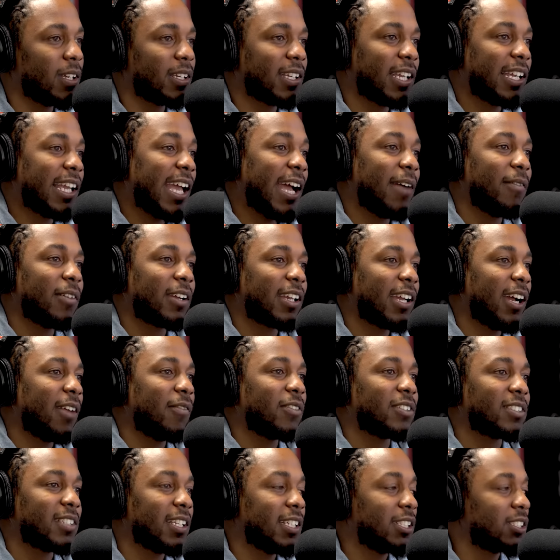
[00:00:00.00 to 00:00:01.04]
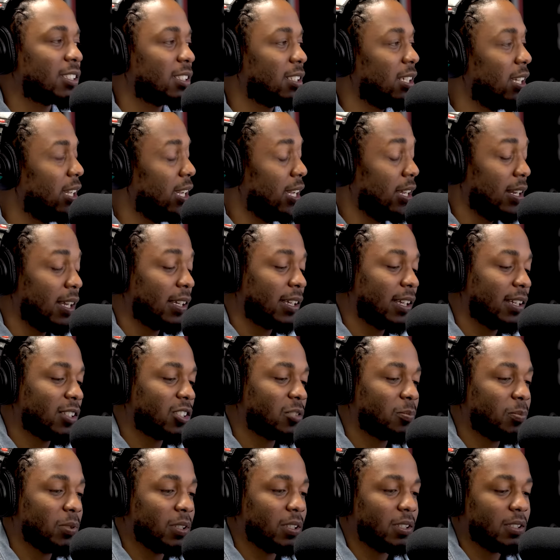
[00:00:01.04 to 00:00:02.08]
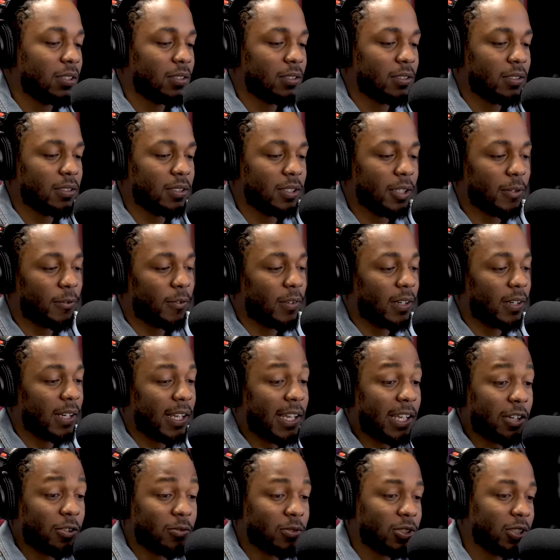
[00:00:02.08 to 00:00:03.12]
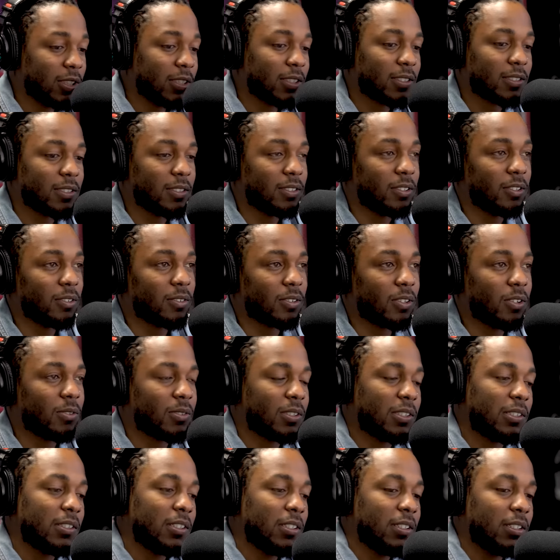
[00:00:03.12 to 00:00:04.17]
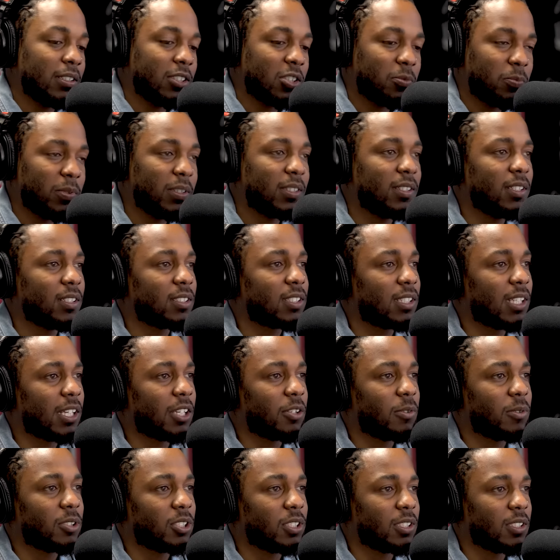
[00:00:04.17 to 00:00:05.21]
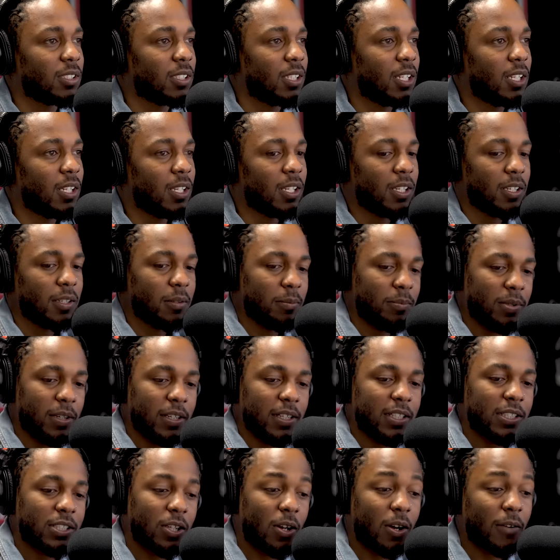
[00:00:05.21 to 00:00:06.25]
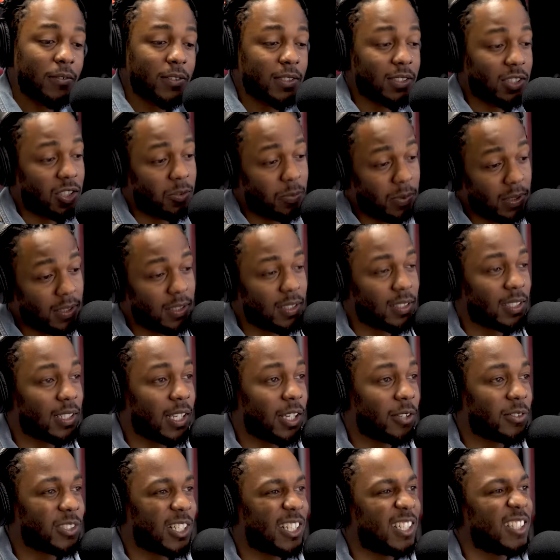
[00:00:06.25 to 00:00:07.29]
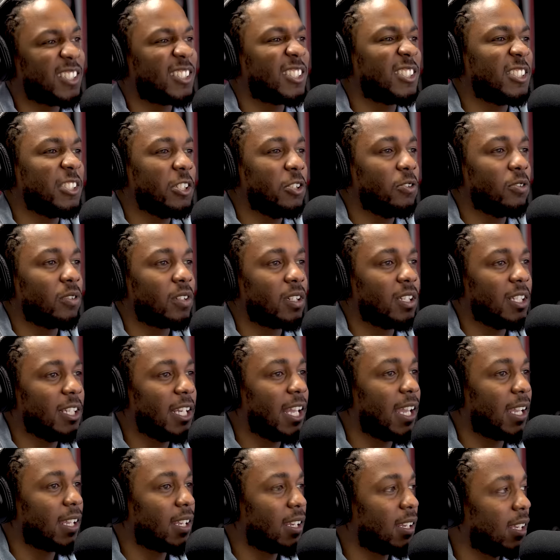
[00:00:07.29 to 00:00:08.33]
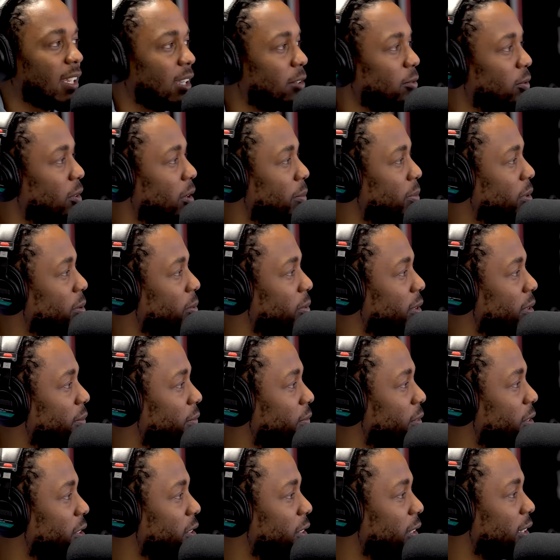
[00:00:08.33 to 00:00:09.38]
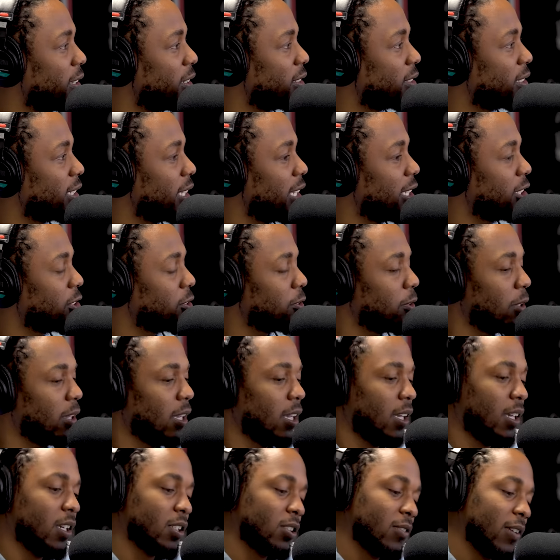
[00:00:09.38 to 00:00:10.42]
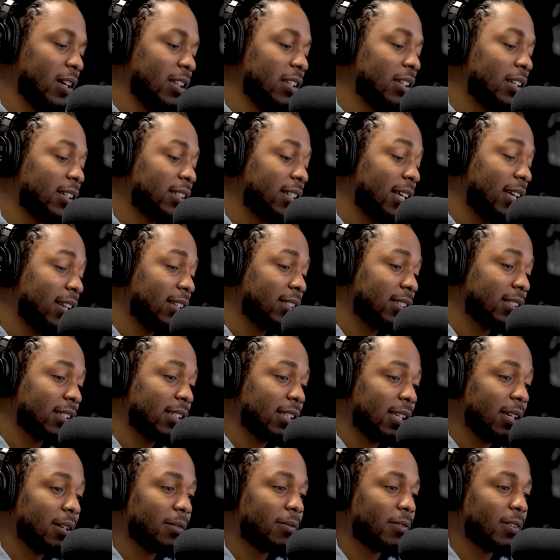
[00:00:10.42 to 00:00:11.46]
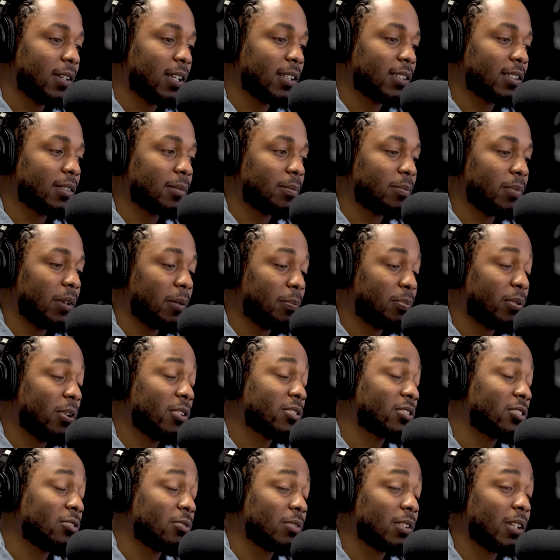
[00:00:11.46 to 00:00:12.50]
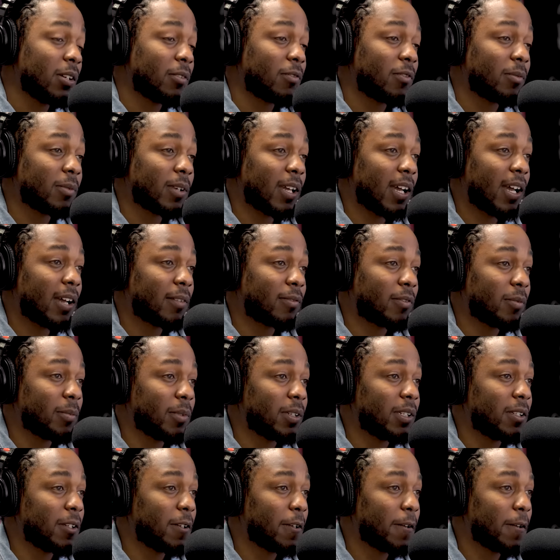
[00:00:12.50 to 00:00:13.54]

They can't have a conversation. They can't speak different languages, you know, go to the hood and speak this language and be in these offices and speak this language and it still connect and where people can feel you and understand you. So I look at that as a gift, and that's a personal gift from God for me.